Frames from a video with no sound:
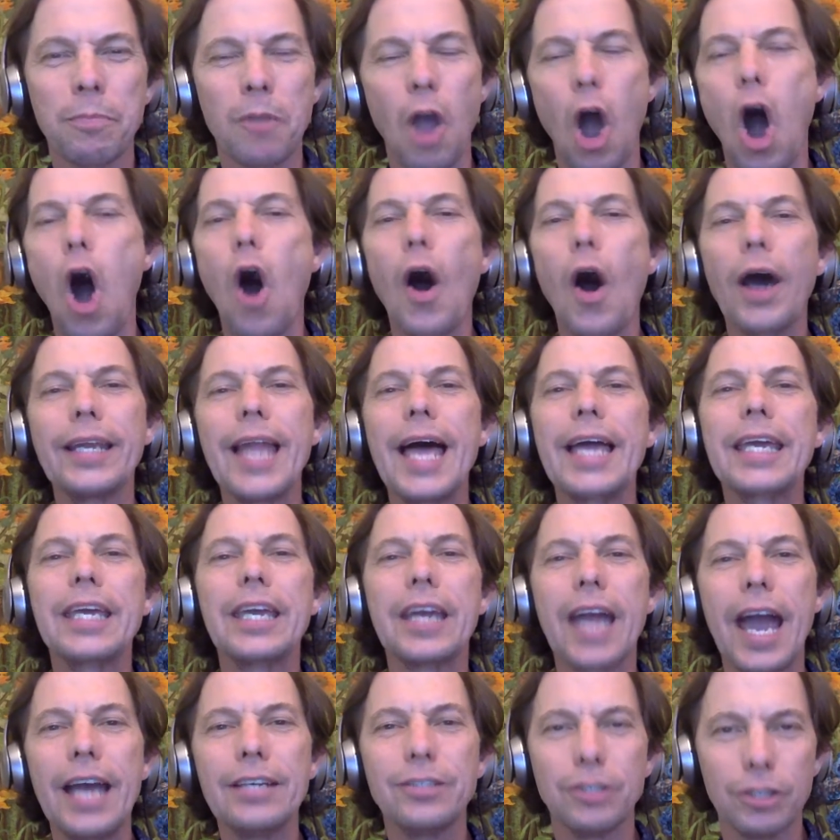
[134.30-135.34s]
all I'd like you
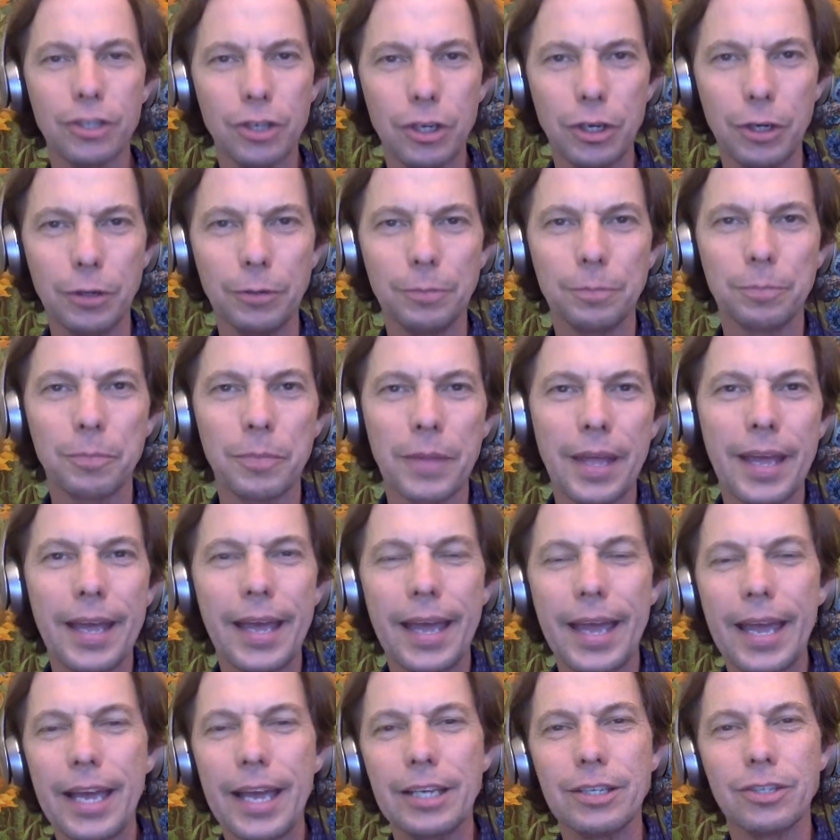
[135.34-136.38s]
guys to do
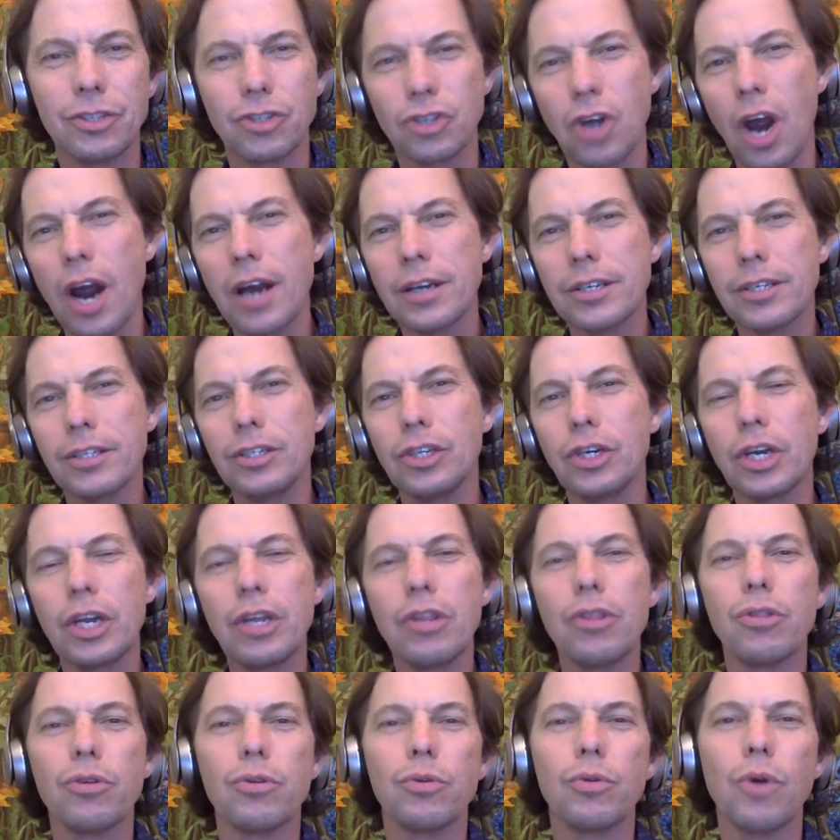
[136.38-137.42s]
is start
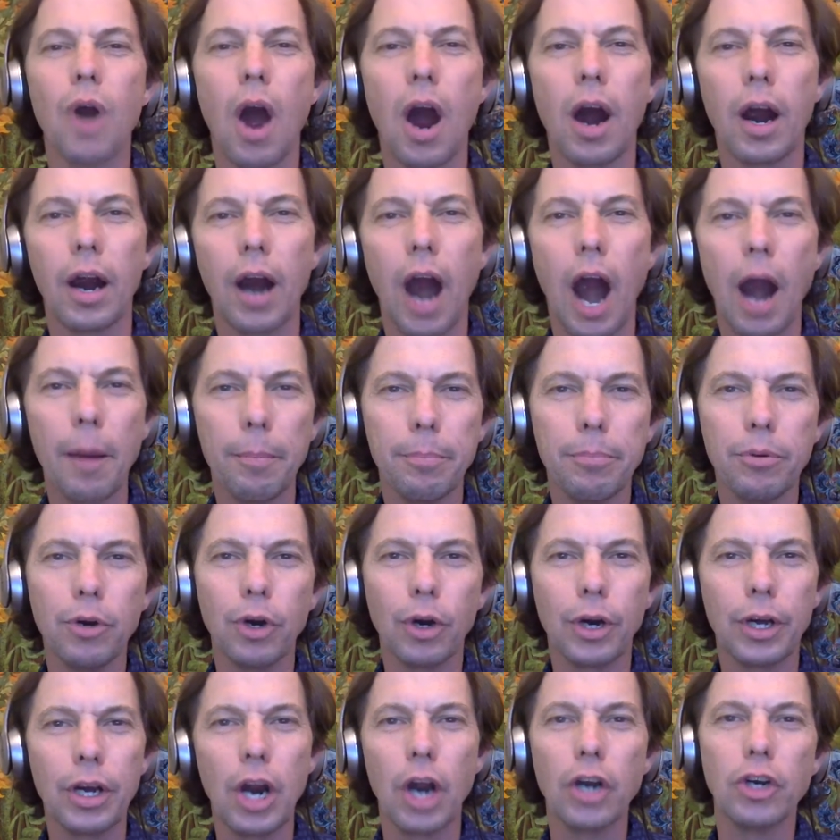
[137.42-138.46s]
looking through our
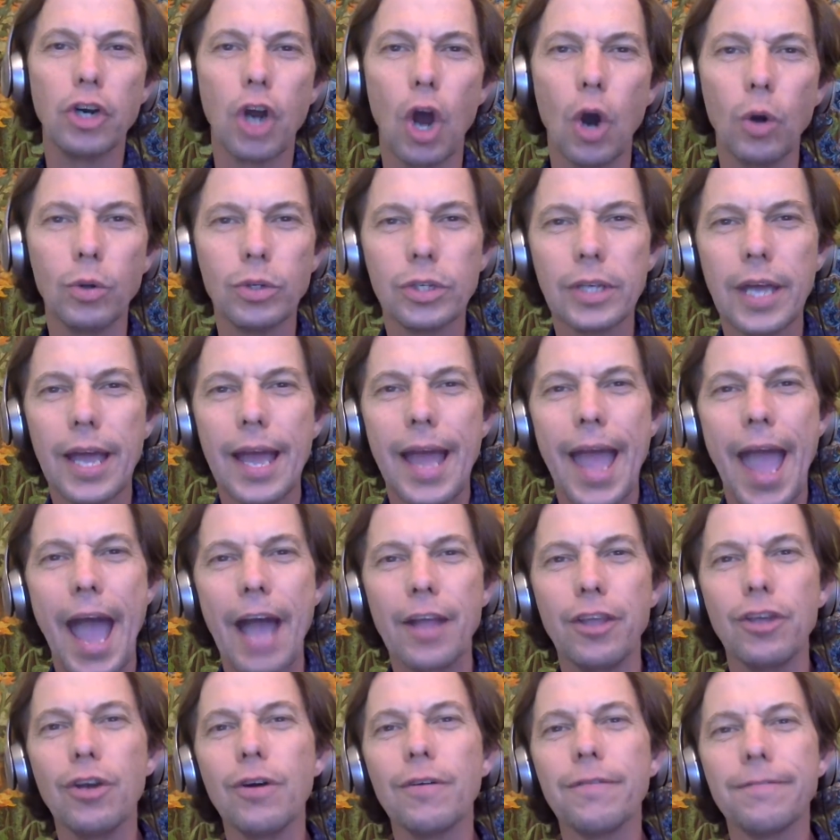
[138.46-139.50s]
book and our notes,
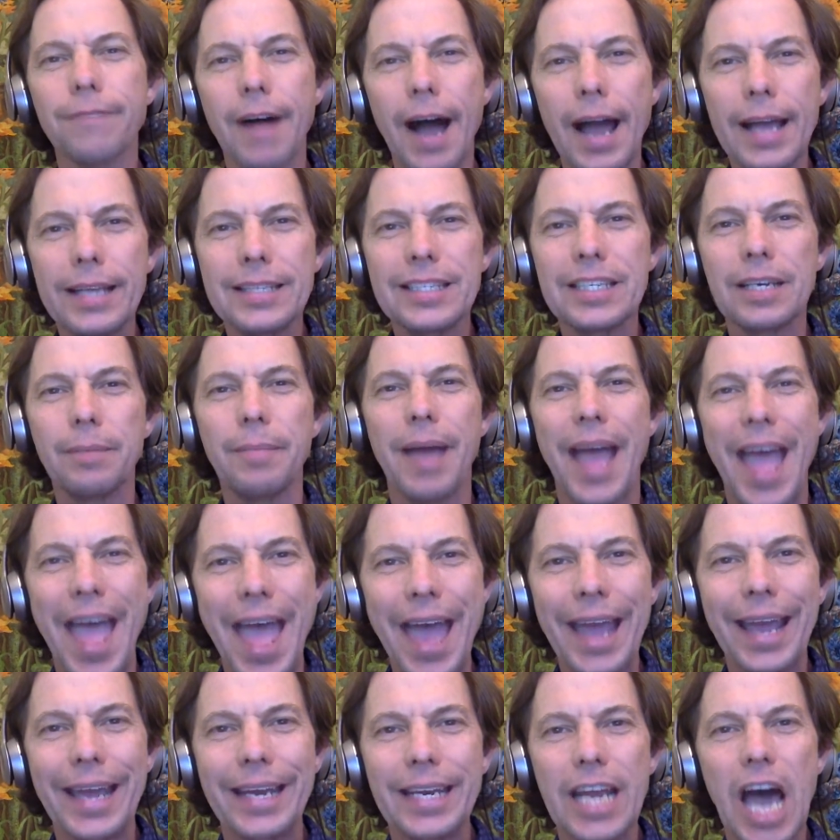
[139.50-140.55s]
and you'll find some
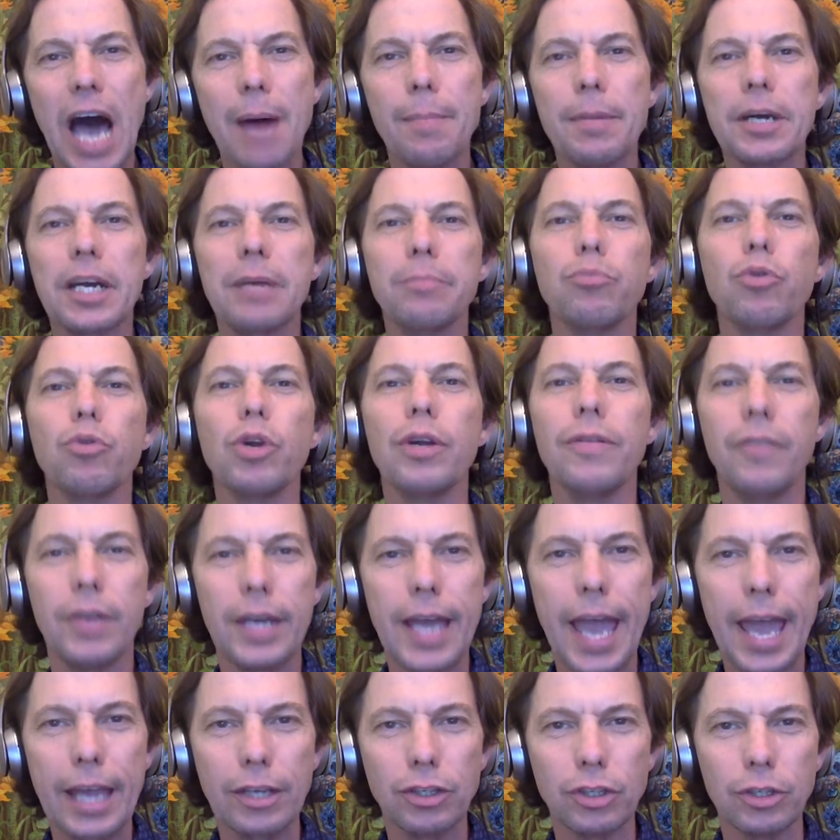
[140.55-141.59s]
economic
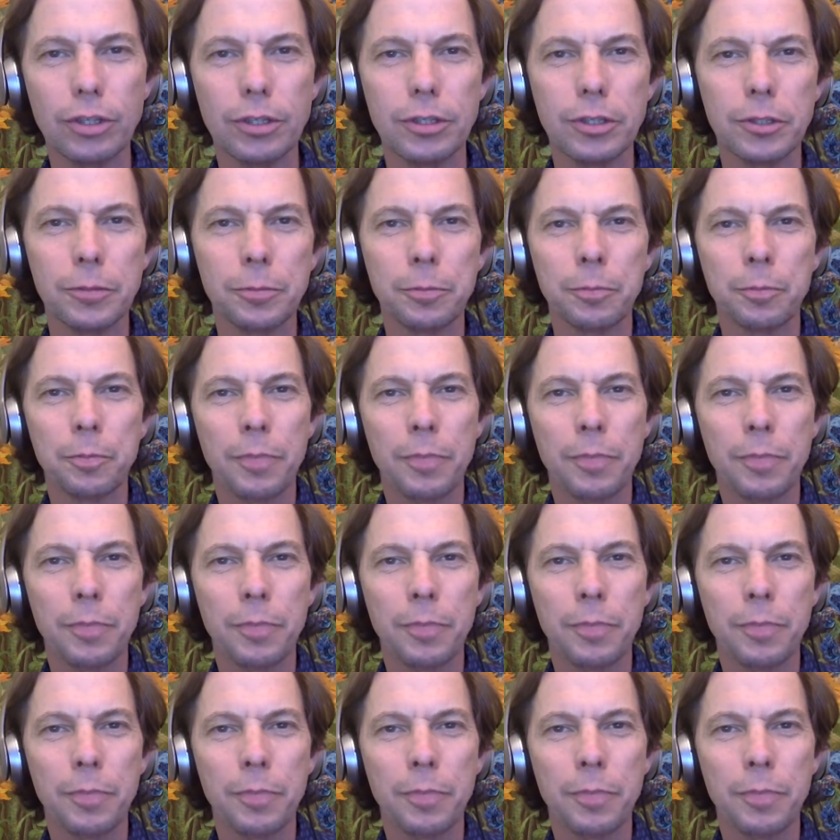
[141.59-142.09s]
abbreviations.